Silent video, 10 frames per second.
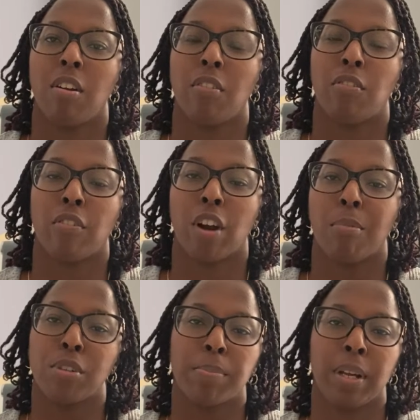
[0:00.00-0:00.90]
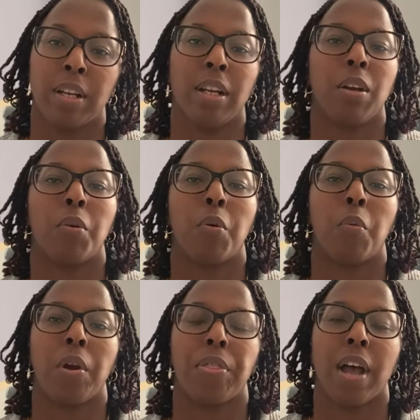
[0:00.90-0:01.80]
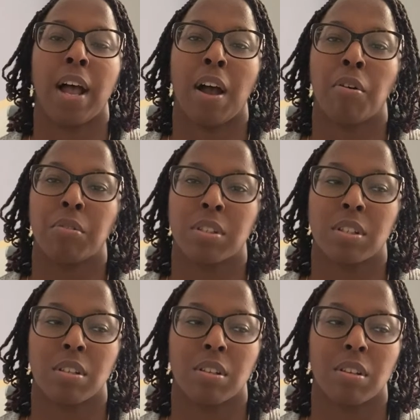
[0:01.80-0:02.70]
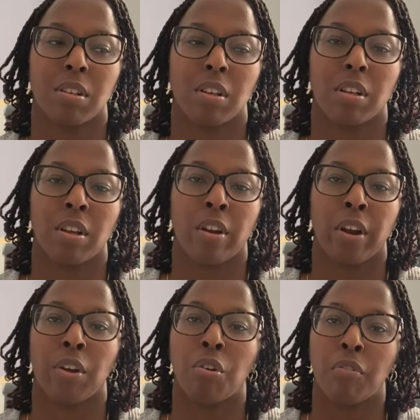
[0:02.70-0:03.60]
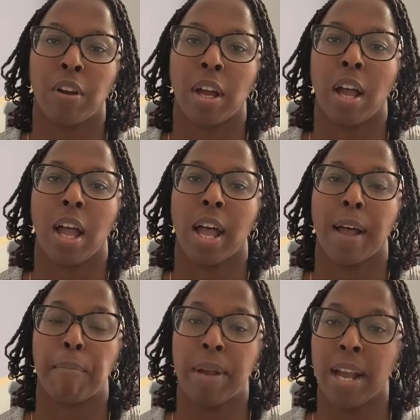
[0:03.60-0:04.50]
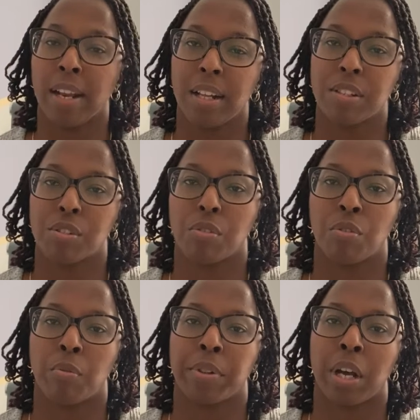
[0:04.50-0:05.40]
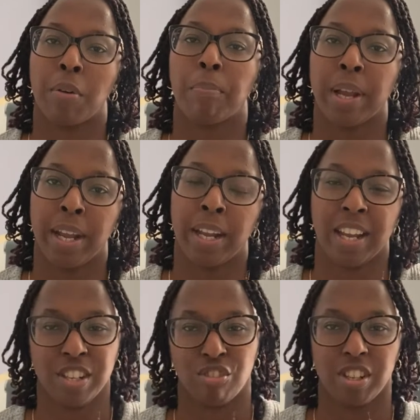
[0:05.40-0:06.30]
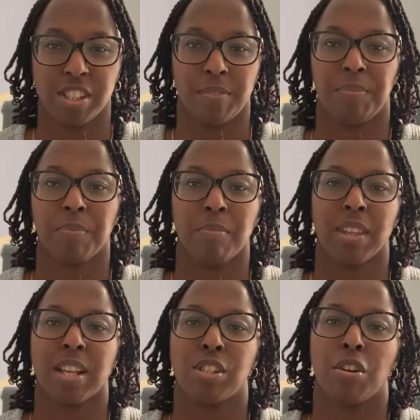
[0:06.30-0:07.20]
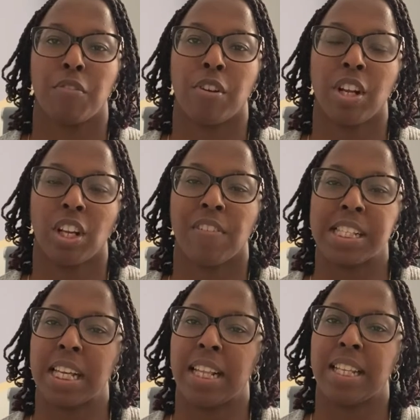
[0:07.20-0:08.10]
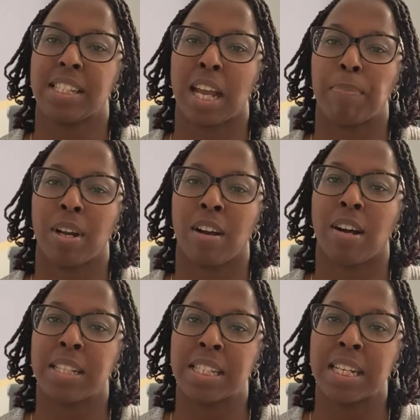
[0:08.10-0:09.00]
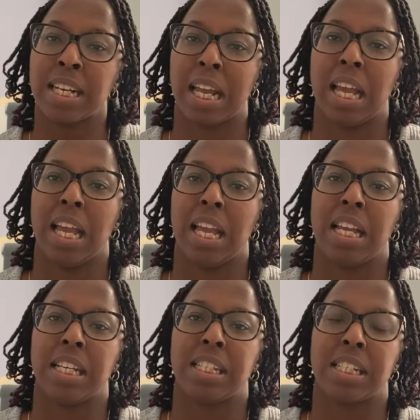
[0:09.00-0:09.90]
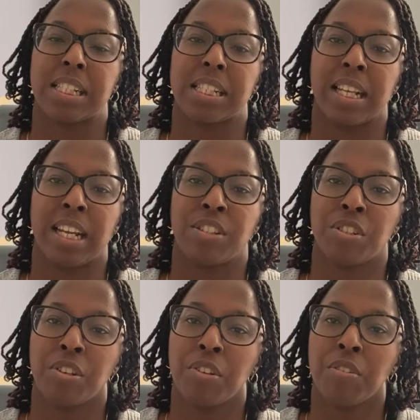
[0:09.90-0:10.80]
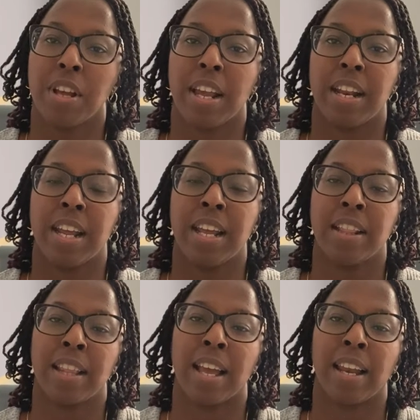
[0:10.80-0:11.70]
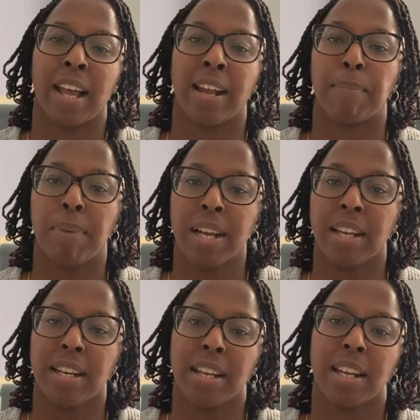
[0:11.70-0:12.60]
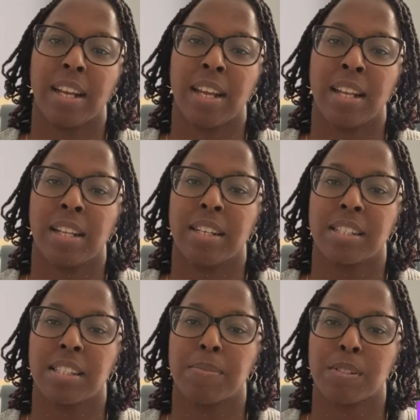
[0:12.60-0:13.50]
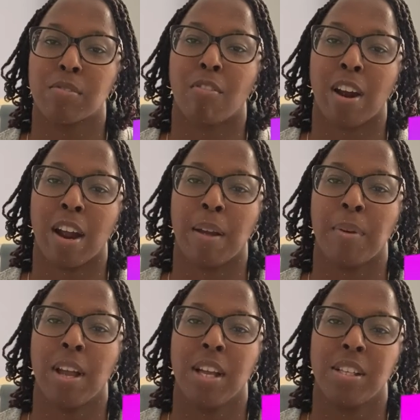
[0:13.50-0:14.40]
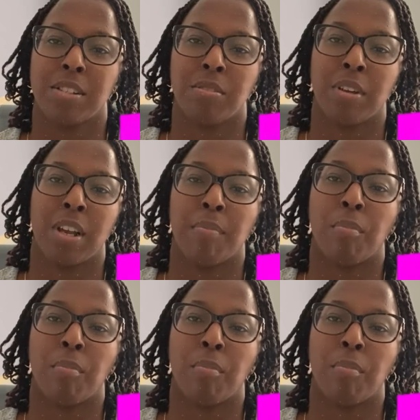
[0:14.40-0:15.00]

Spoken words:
for variable spending without carrying over a balance or without paying interest. So if you're interested in this type of content, just stay tuned and hit that like button and subscribe to get